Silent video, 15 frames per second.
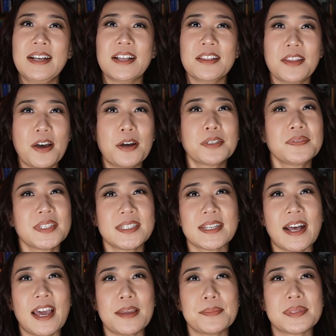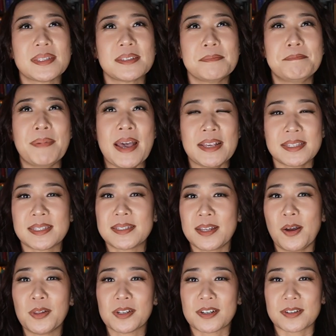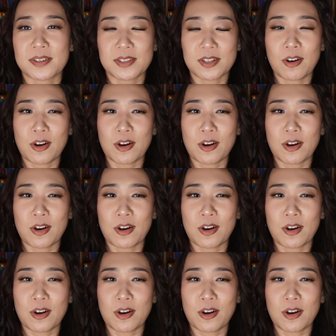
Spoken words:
a lot of the times bestsellers